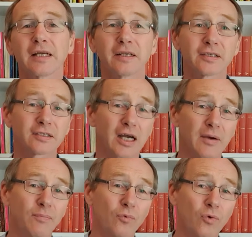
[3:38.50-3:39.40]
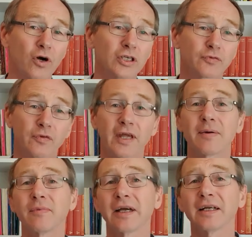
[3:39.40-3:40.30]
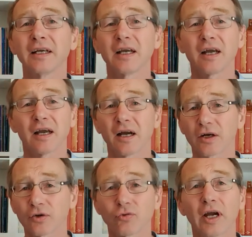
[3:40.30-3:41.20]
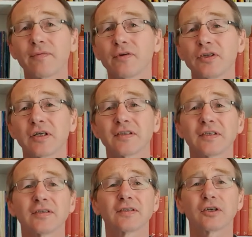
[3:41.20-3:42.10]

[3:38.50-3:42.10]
This psalm was for them then a cry for justice,